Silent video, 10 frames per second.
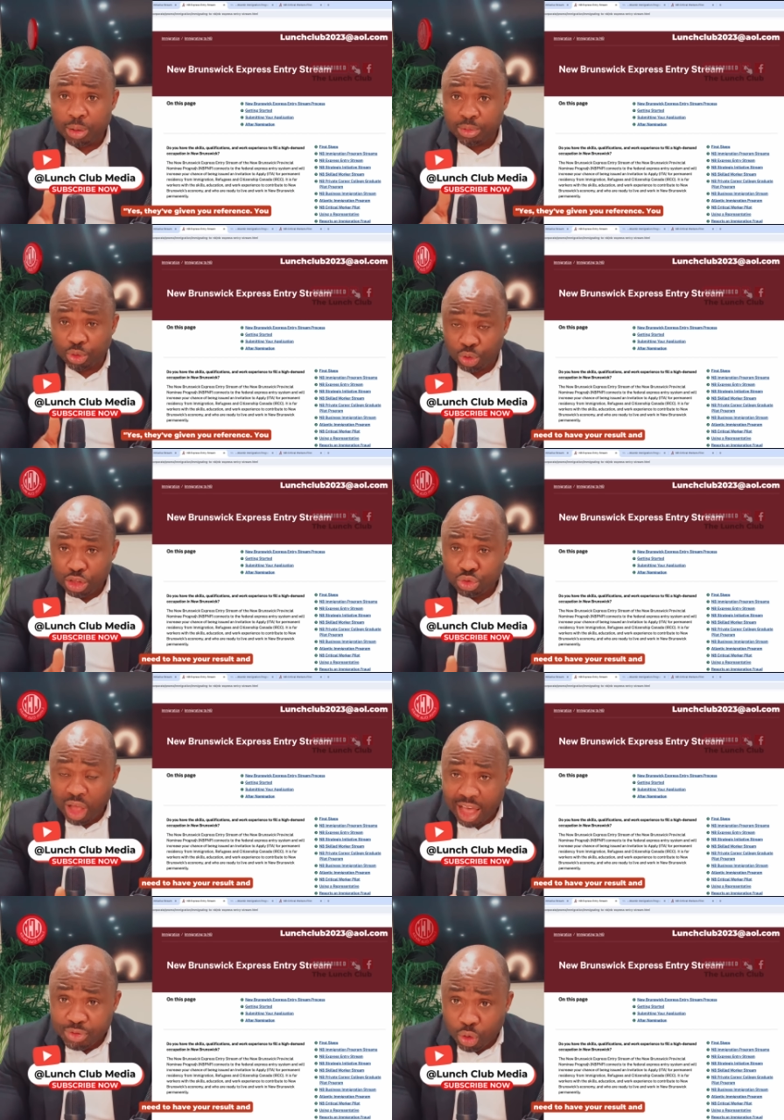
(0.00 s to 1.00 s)
You need to
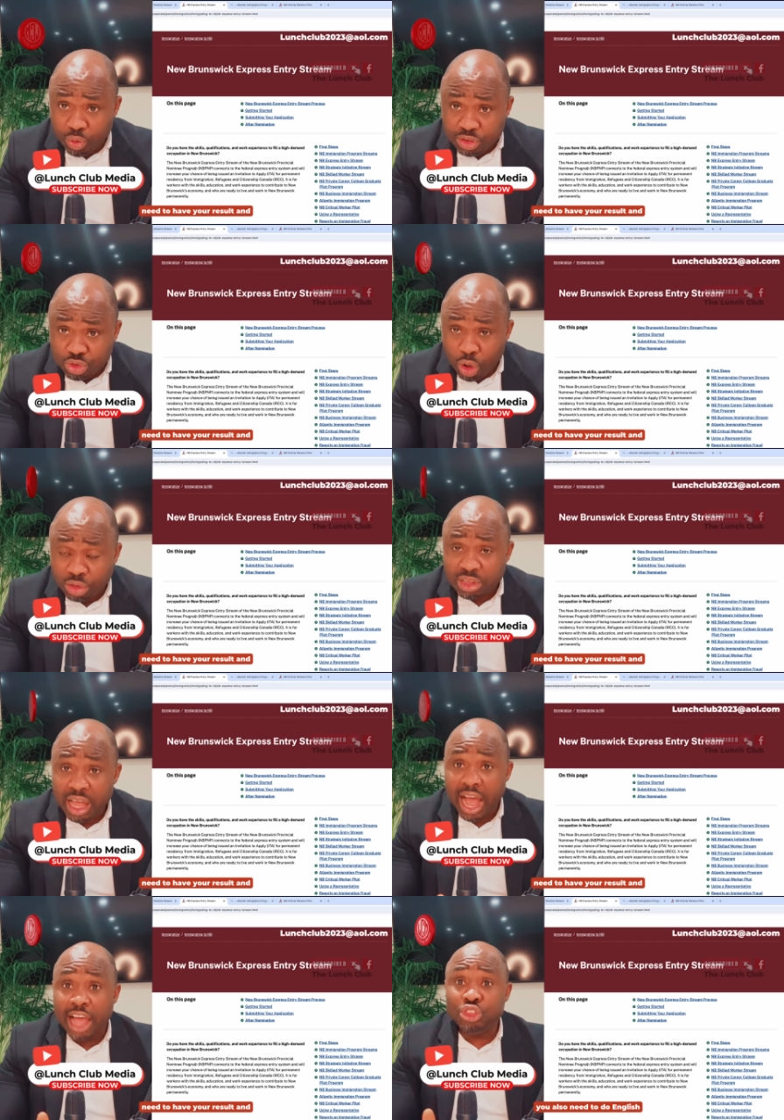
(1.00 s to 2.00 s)
have your result,
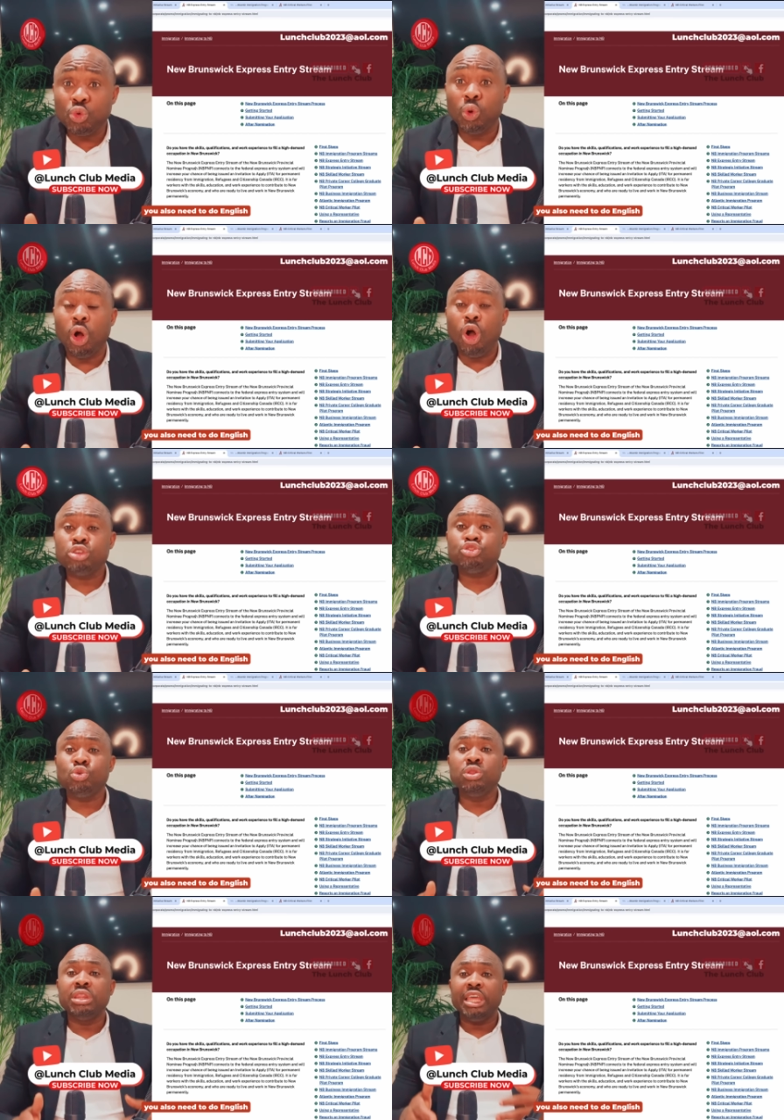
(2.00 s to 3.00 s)
and you will also
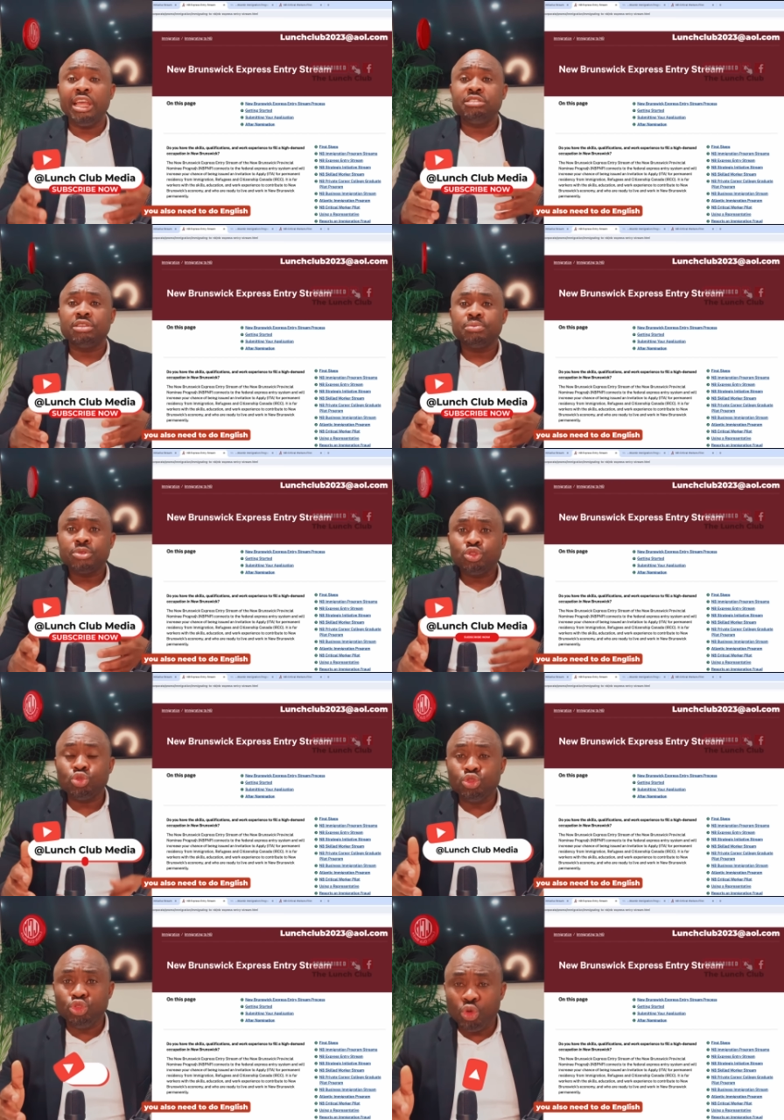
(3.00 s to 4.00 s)
need
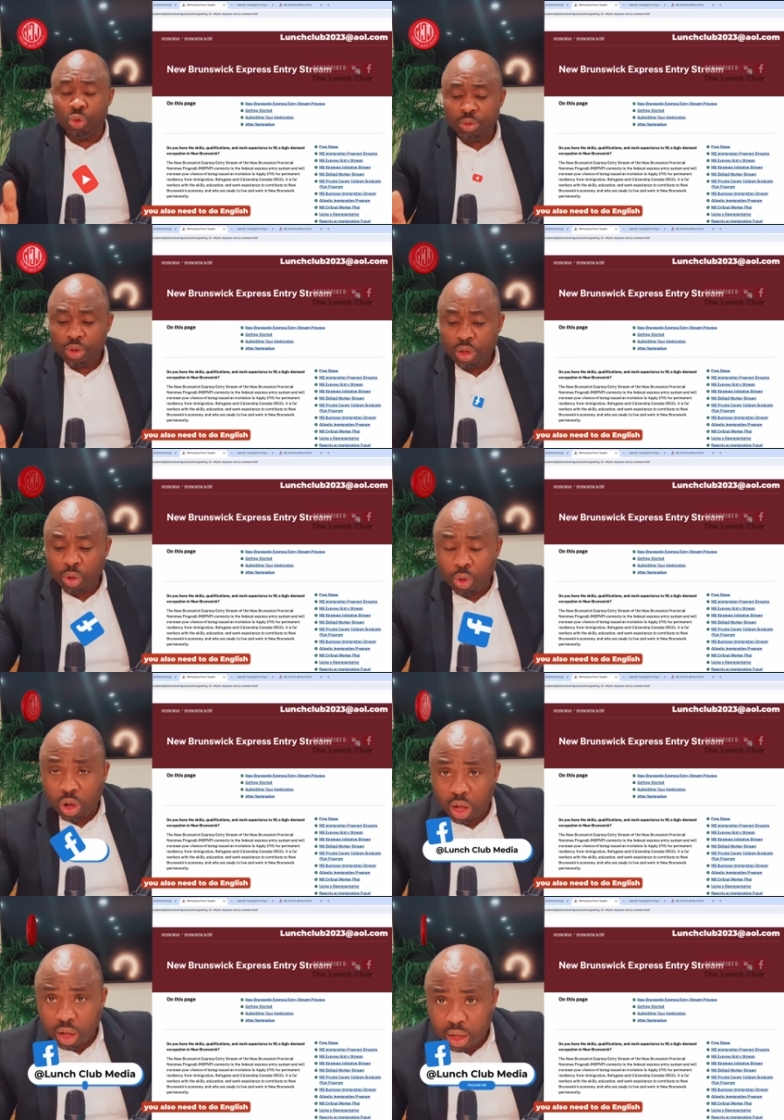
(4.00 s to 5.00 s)
to do
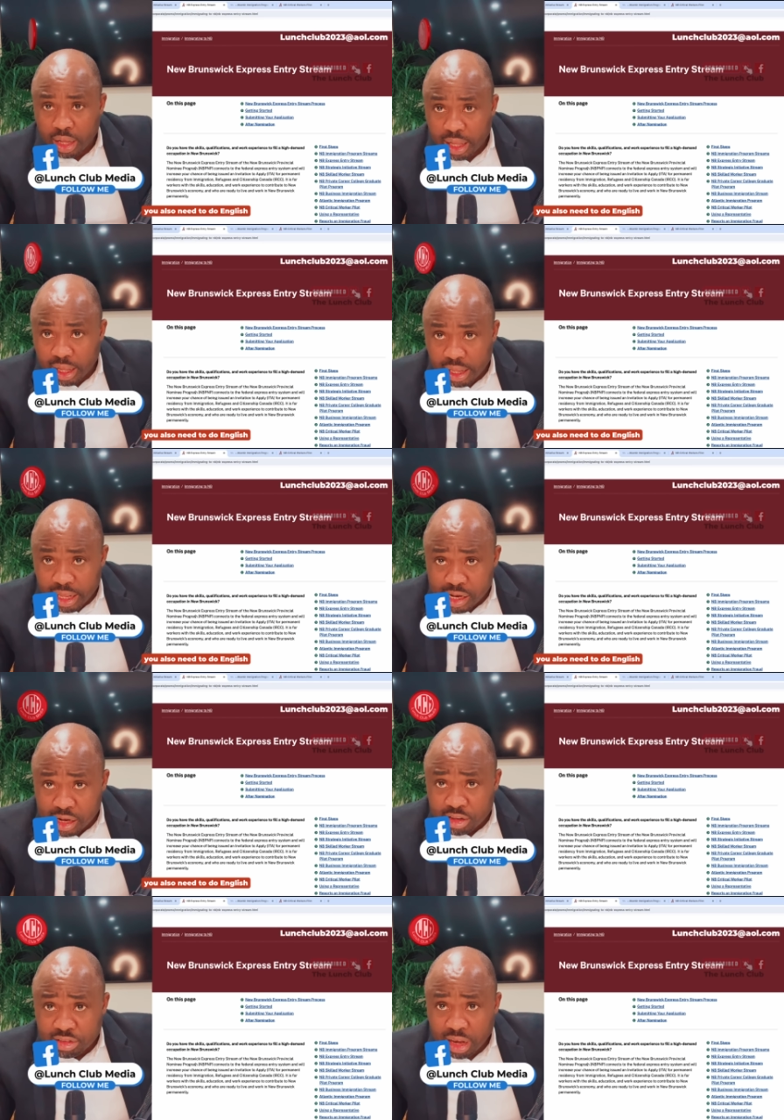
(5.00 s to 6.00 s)

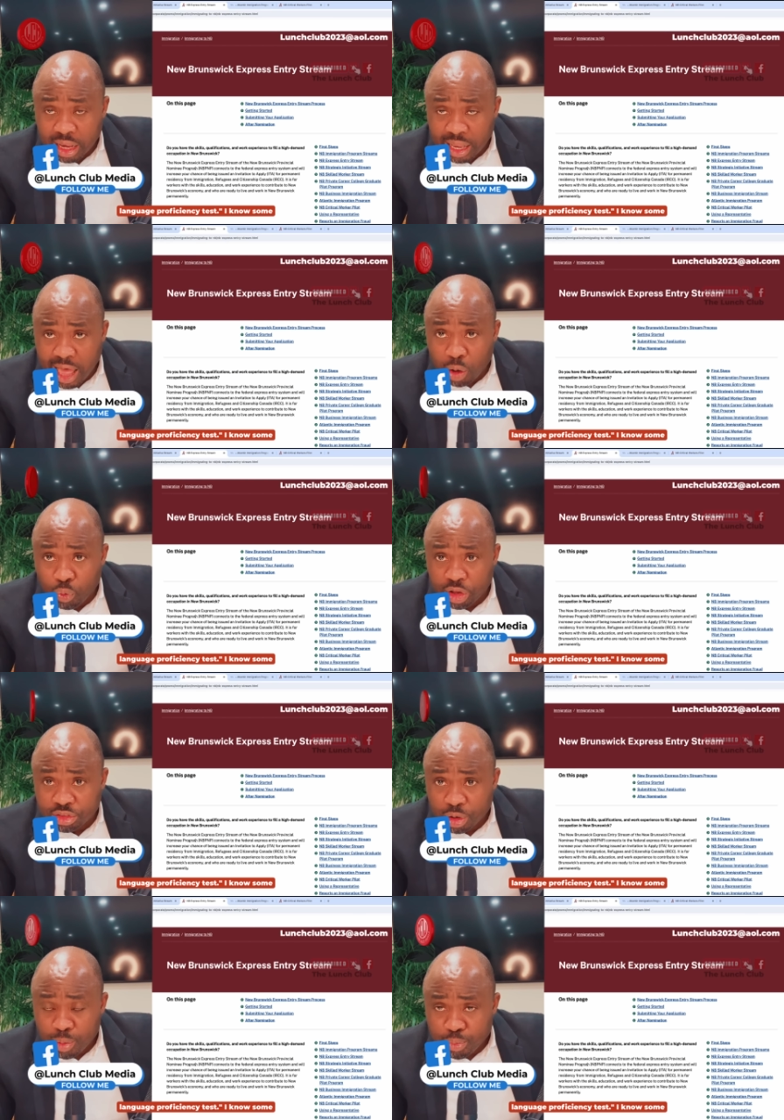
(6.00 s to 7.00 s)
English language
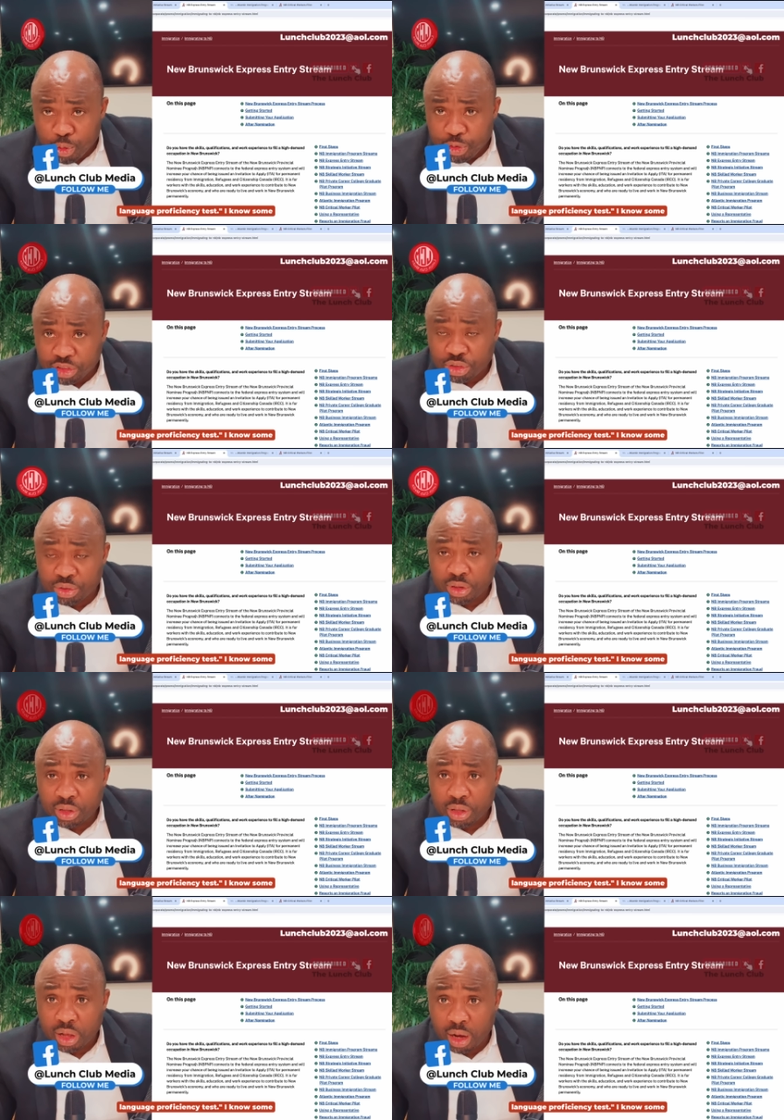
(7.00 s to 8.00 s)
profession
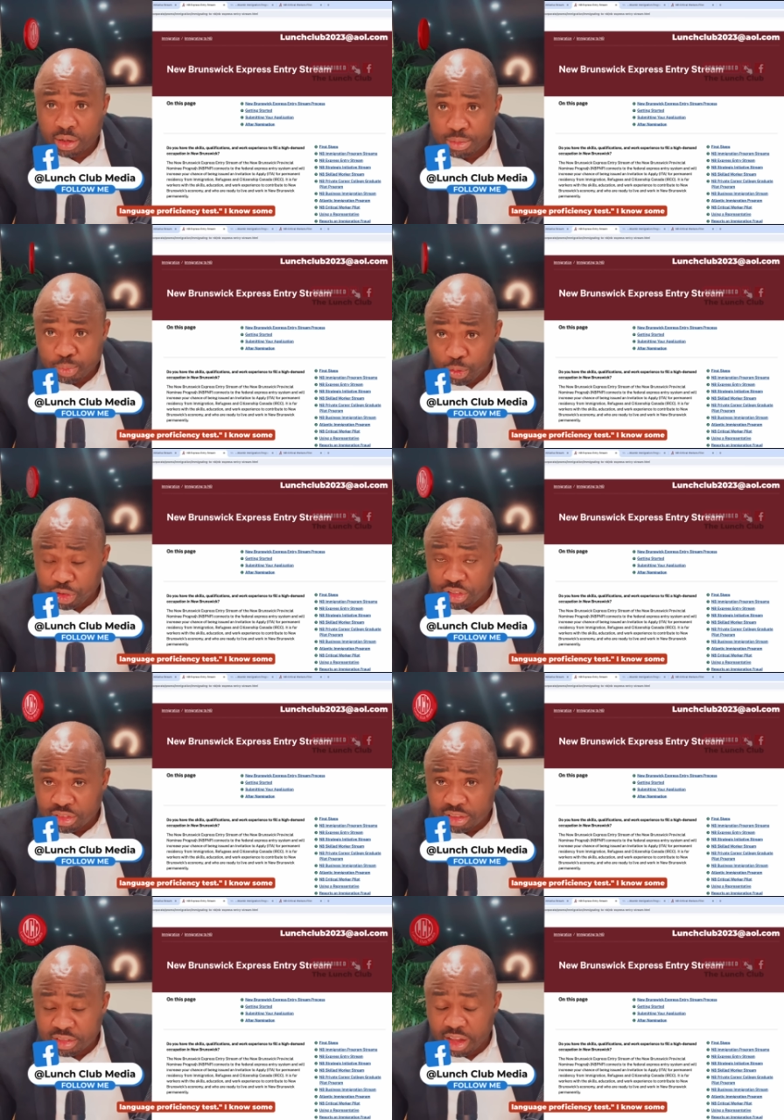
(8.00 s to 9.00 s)

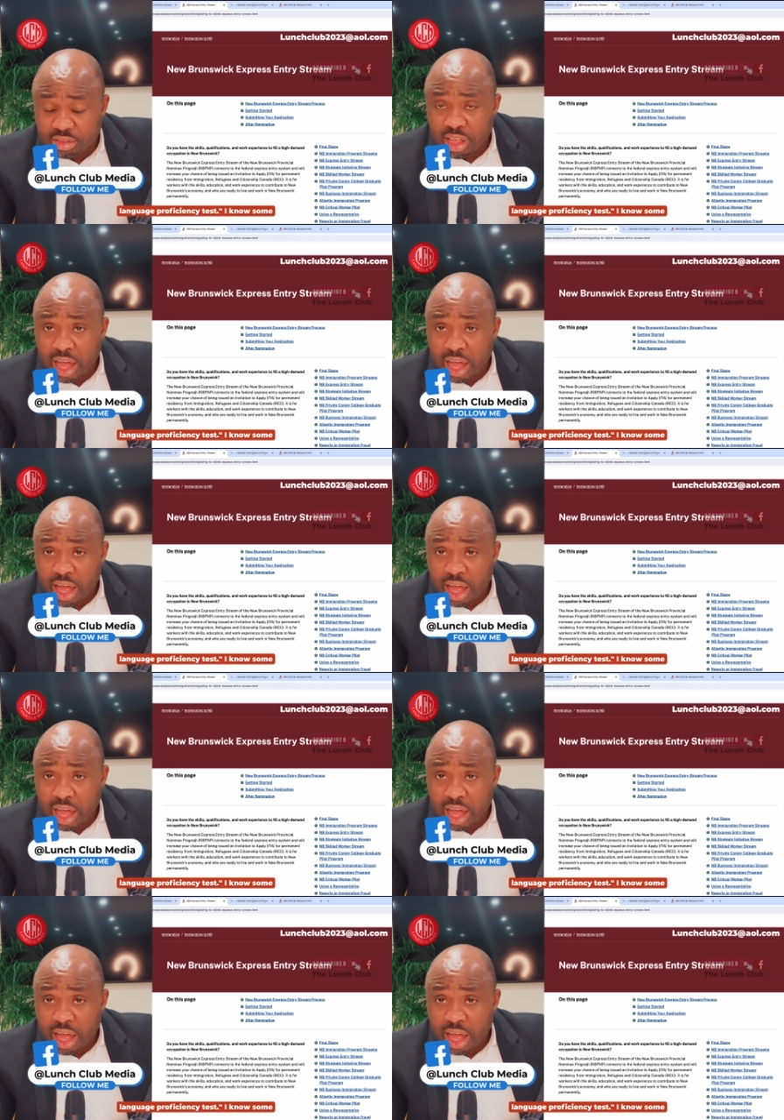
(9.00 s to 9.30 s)
proficiency test.